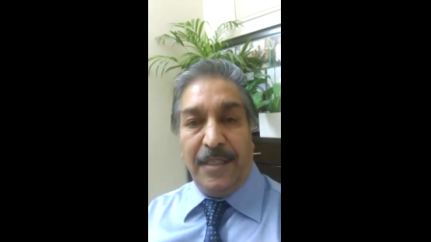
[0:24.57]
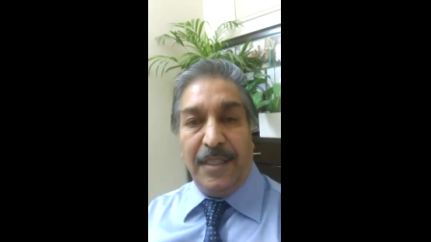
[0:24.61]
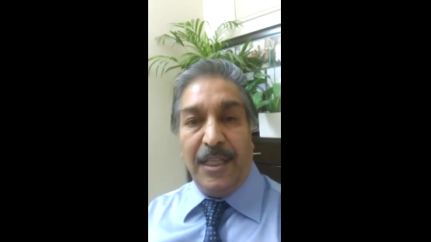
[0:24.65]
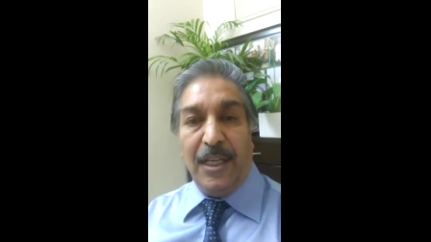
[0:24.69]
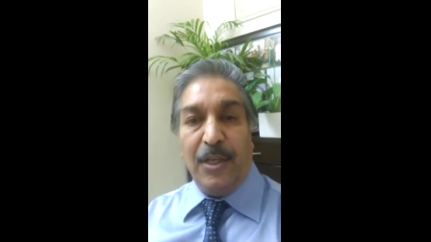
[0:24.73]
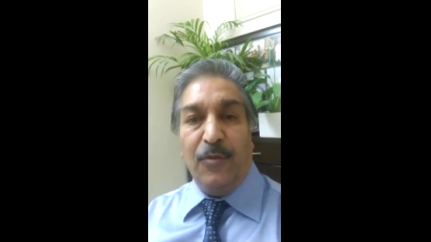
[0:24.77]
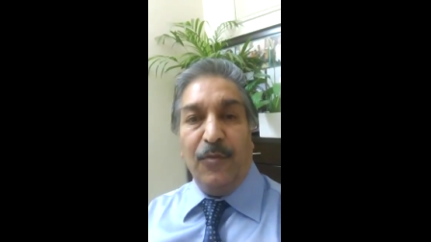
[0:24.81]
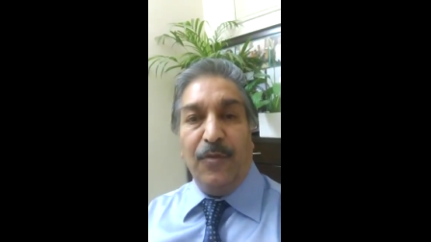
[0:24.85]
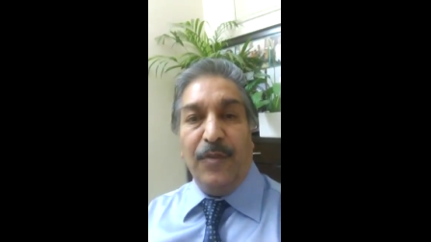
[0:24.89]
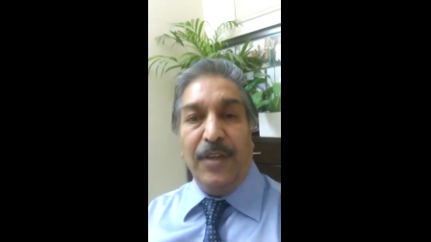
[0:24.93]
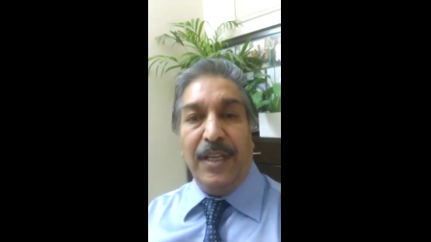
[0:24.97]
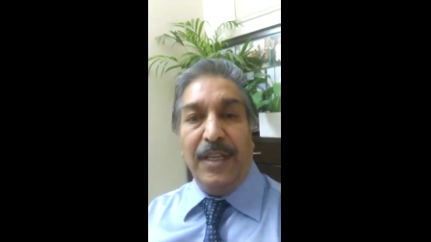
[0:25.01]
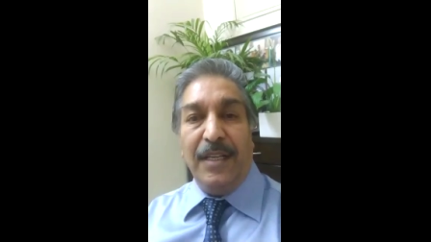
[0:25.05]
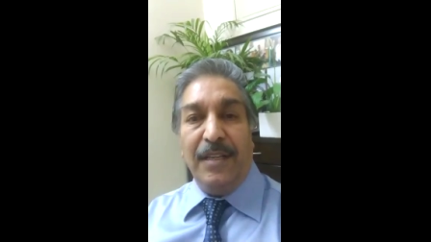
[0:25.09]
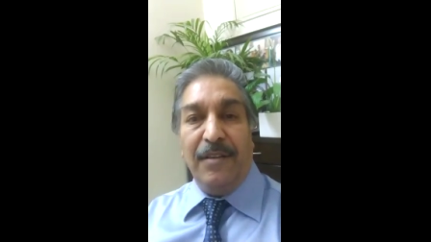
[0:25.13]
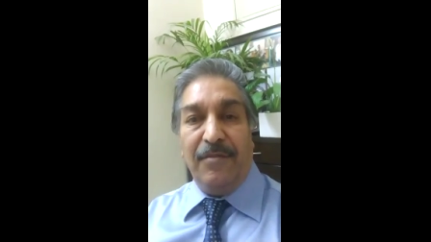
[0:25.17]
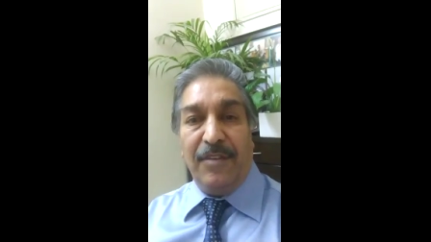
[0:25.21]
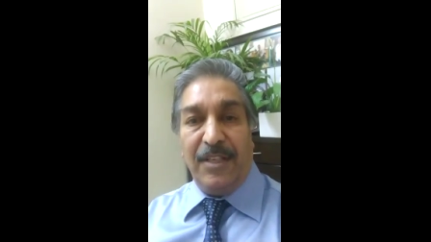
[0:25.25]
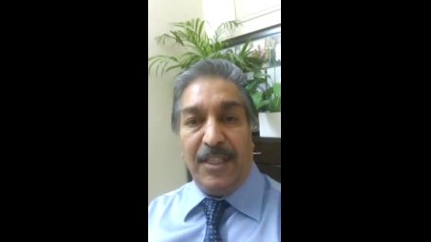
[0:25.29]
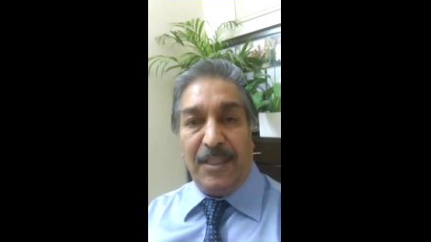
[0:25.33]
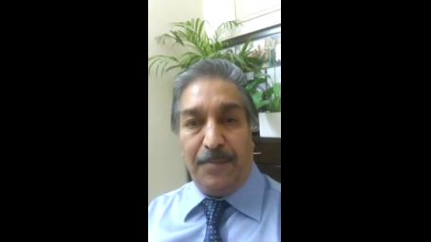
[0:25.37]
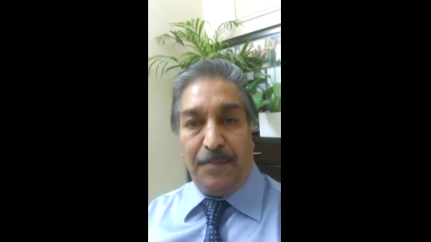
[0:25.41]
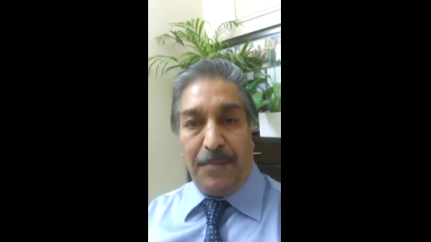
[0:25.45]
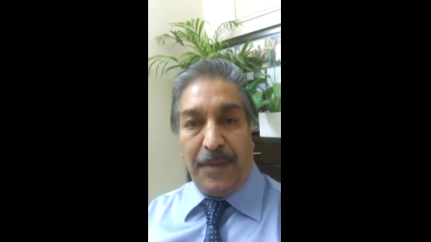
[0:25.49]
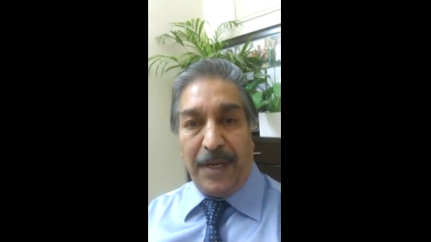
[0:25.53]
that we
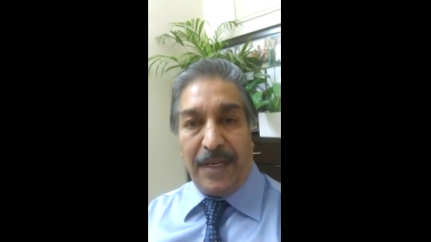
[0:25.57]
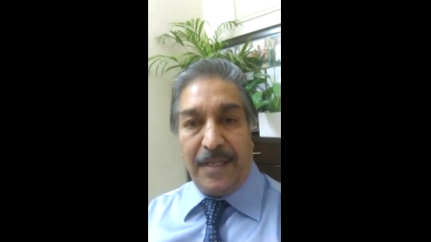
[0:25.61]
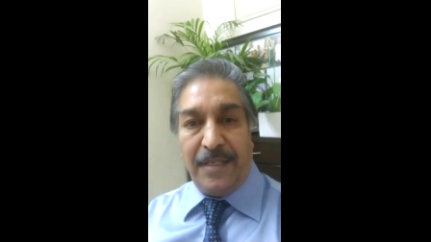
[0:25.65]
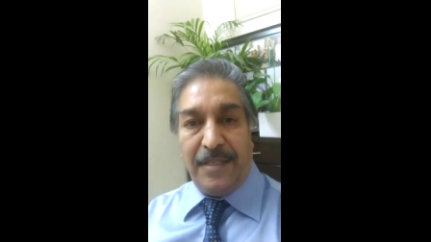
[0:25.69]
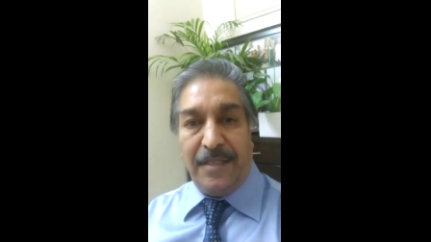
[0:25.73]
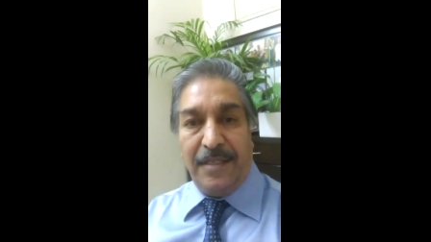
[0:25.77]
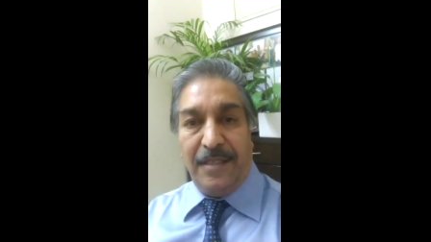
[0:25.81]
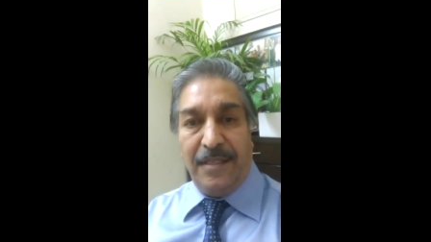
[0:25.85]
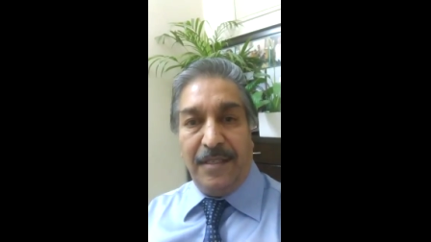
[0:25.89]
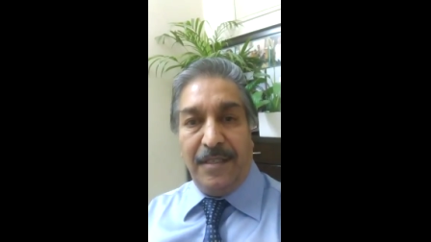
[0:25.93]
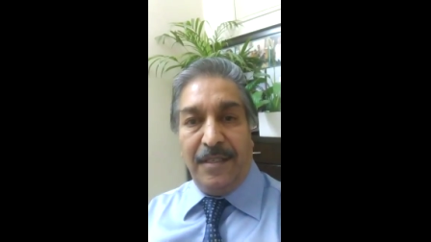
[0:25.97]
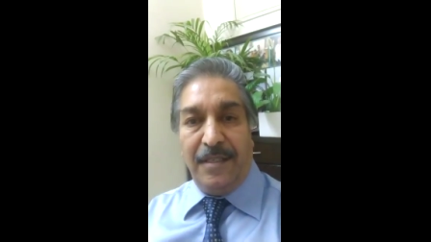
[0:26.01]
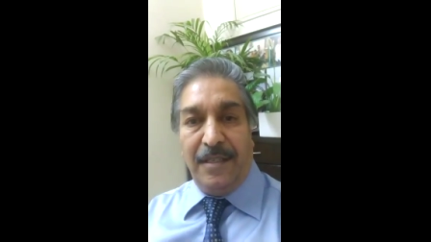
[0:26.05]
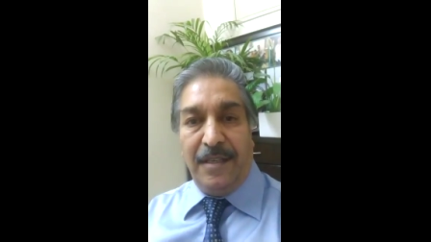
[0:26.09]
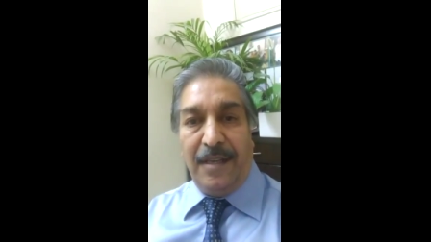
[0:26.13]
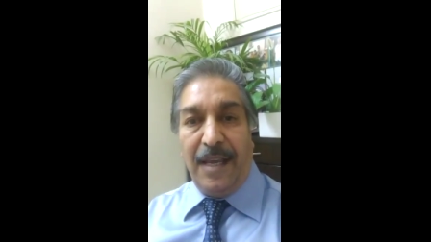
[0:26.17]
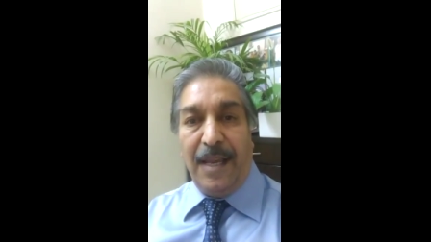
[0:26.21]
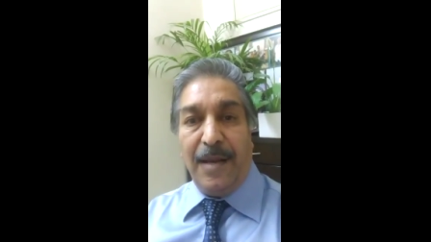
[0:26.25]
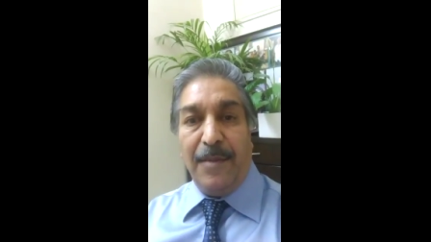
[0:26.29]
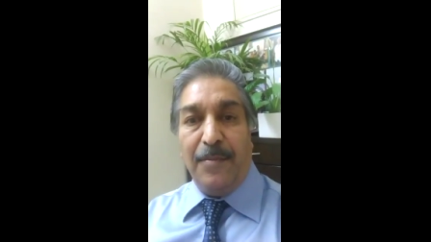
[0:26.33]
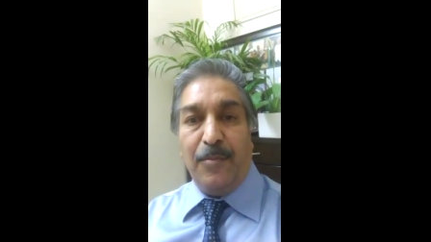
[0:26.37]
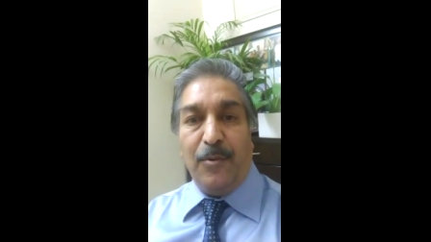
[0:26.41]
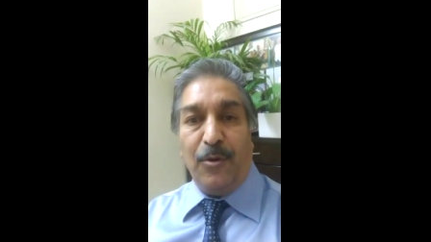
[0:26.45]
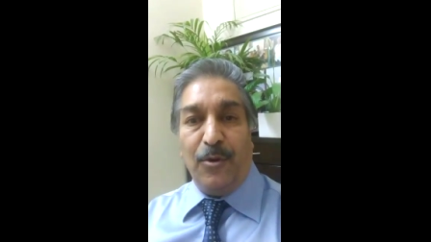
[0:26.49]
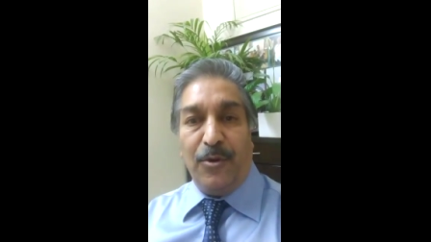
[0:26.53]
respect
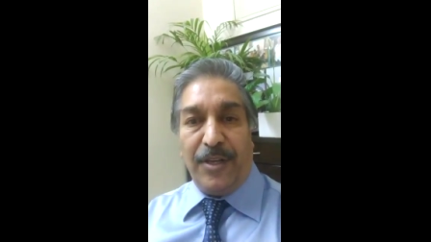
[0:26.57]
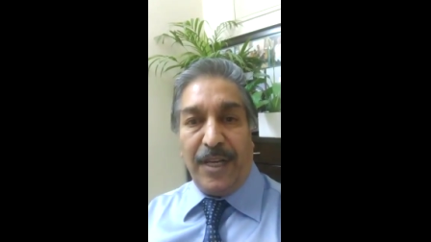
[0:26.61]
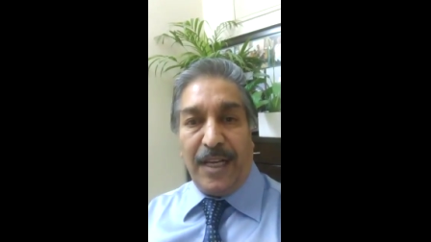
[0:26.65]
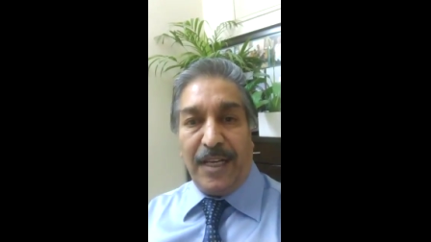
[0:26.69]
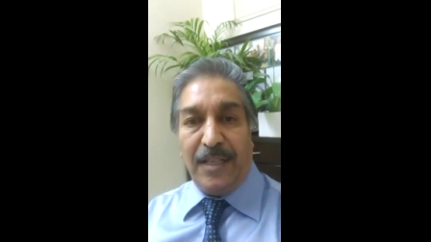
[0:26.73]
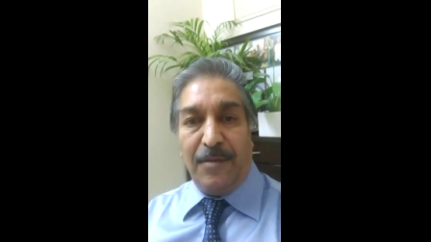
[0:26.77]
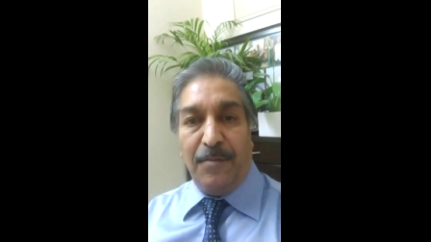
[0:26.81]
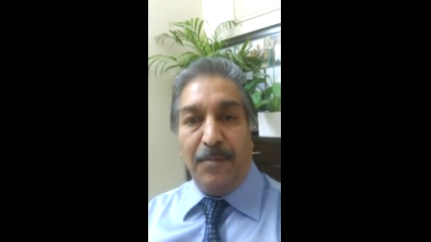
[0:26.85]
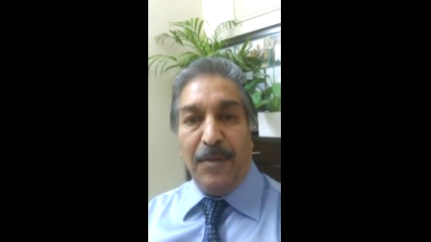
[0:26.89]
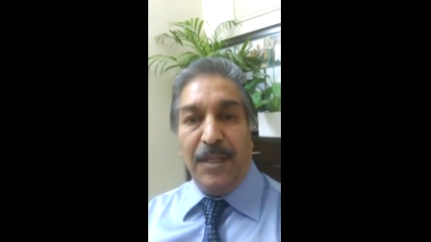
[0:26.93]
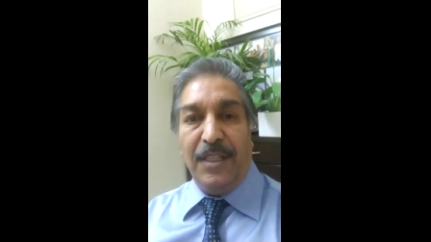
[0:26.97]
and protect